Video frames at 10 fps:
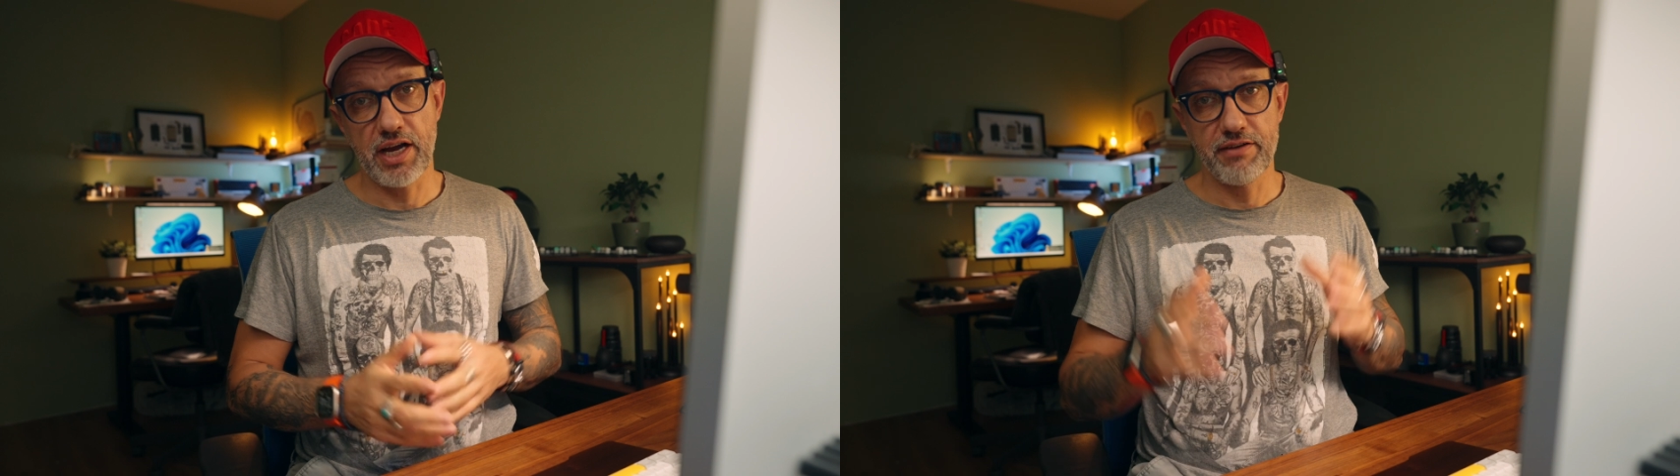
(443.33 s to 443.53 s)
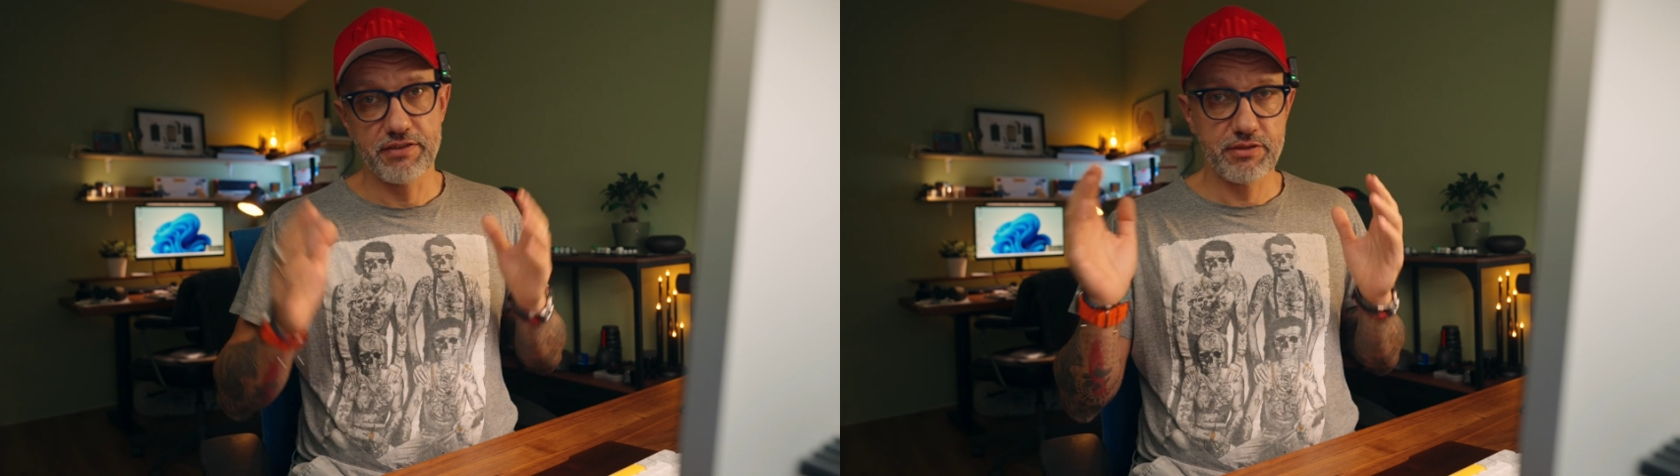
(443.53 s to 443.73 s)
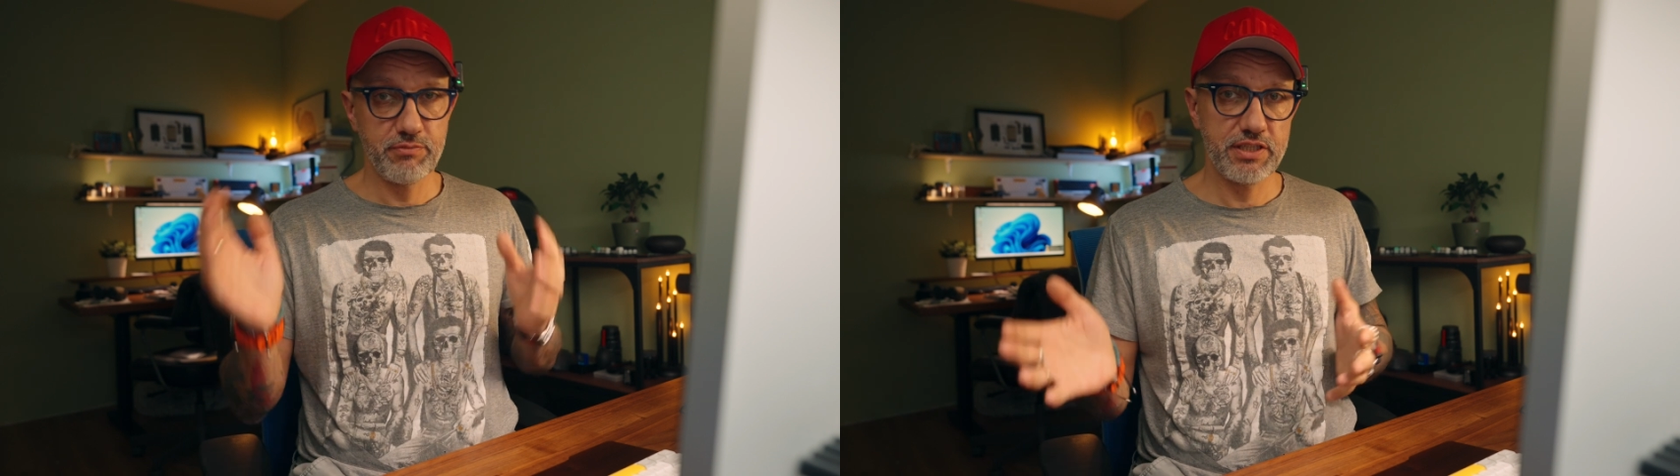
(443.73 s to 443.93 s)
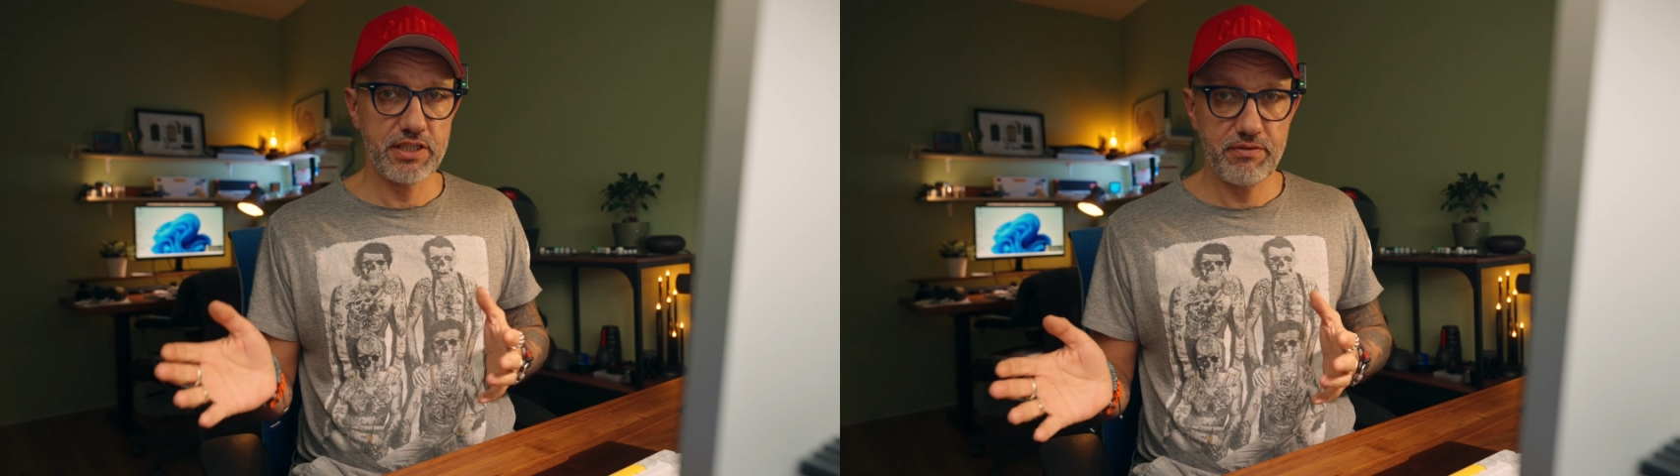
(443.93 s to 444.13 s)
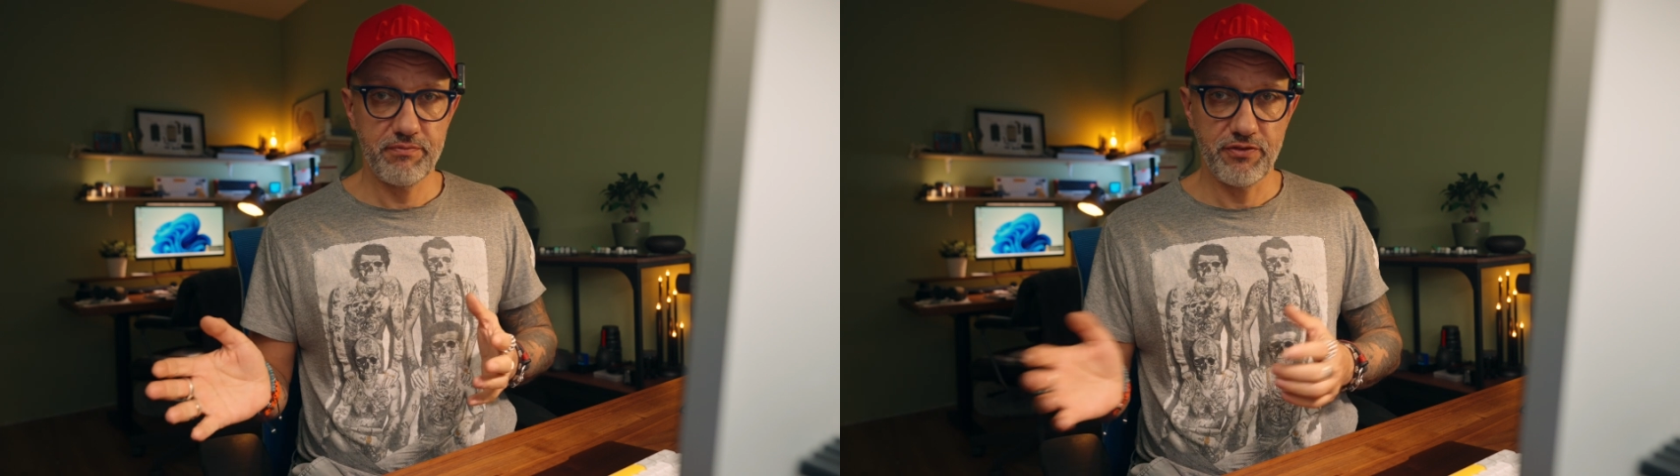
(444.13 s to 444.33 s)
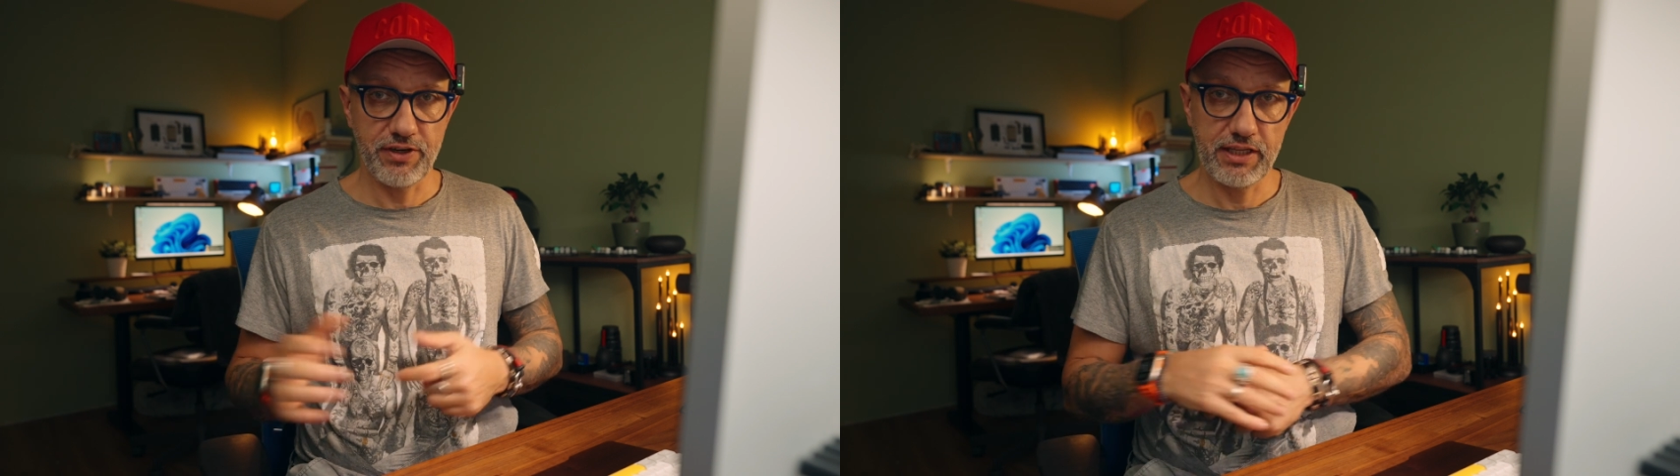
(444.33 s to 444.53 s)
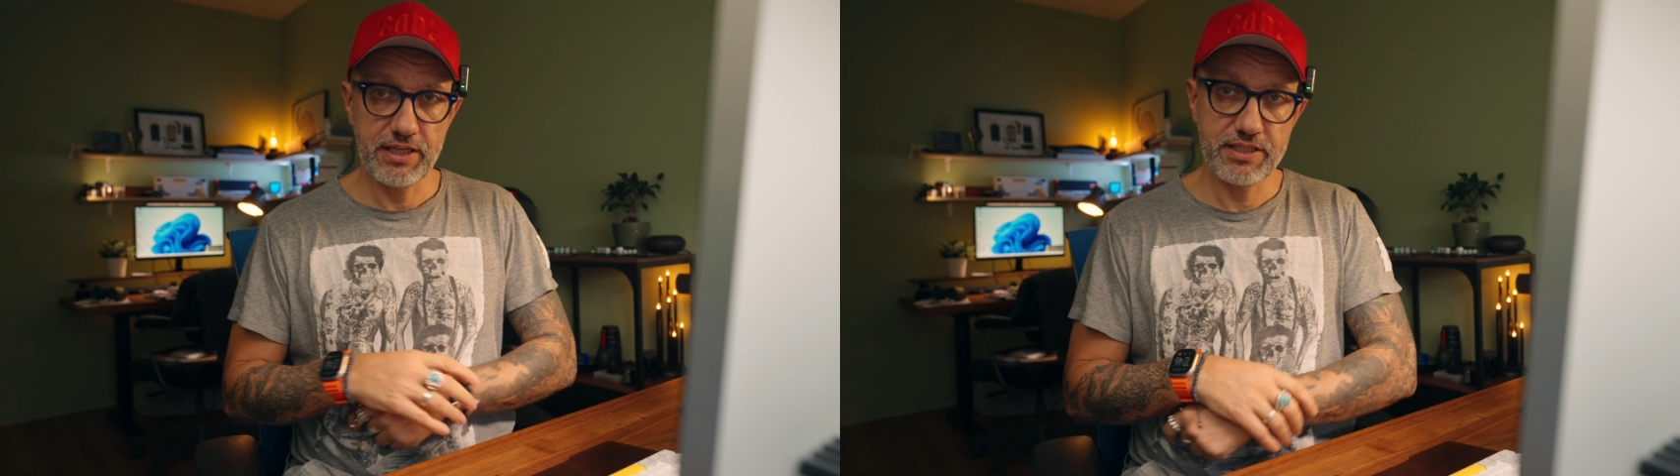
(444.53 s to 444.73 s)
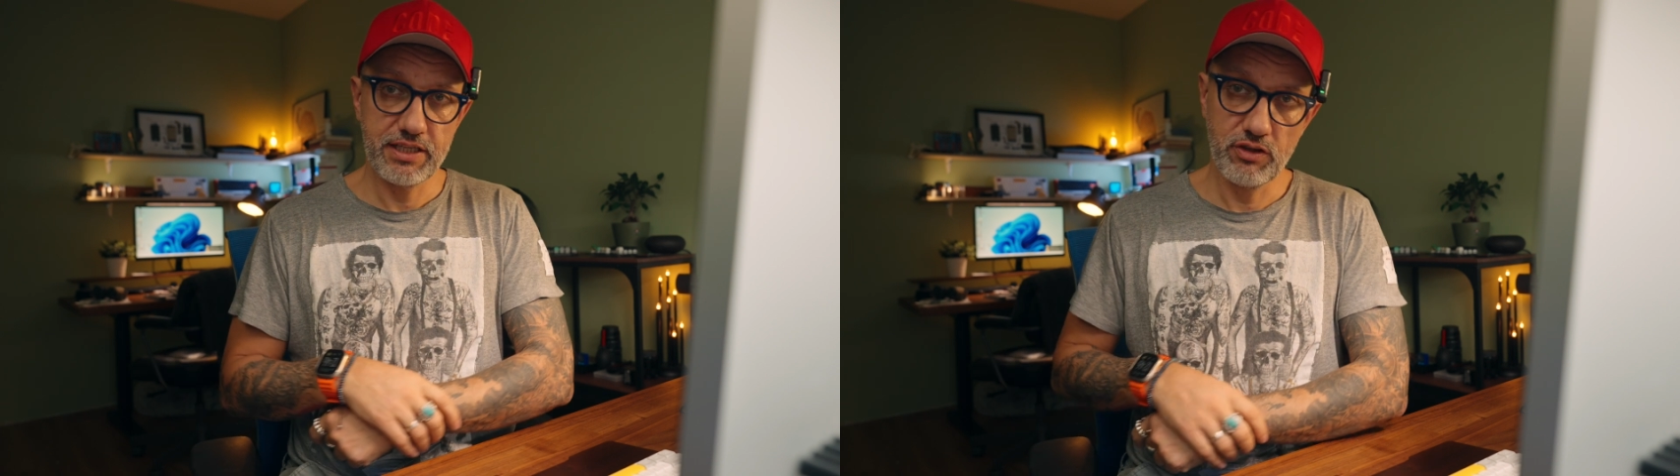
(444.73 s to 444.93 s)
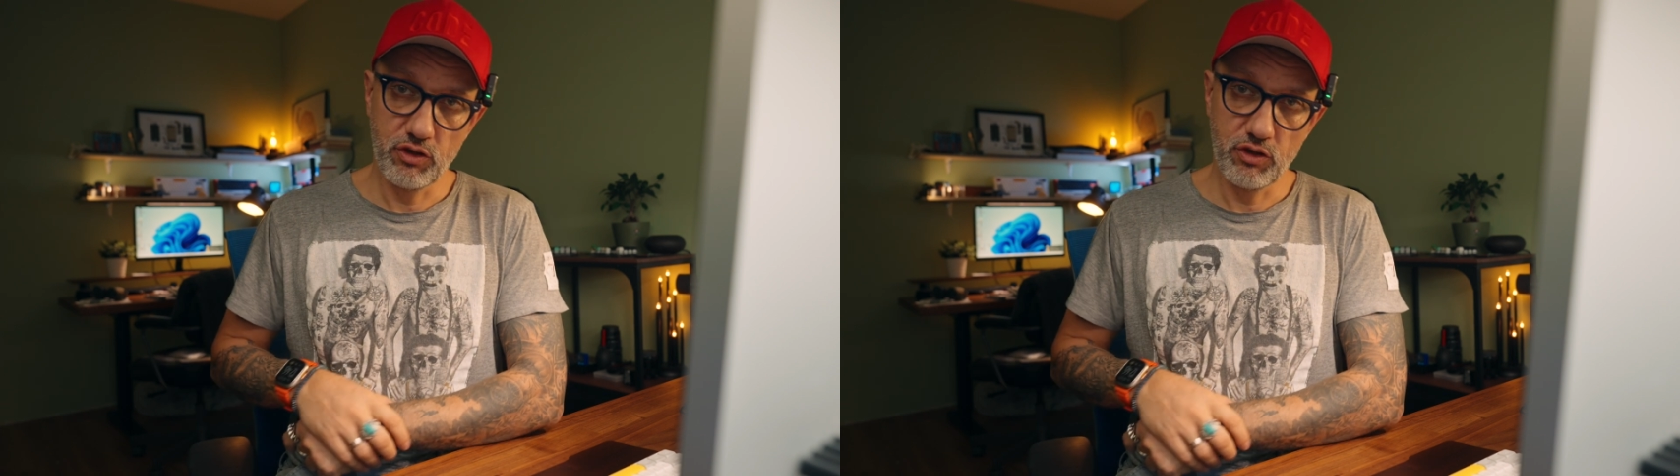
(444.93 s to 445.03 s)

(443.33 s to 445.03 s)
I was busy freelancing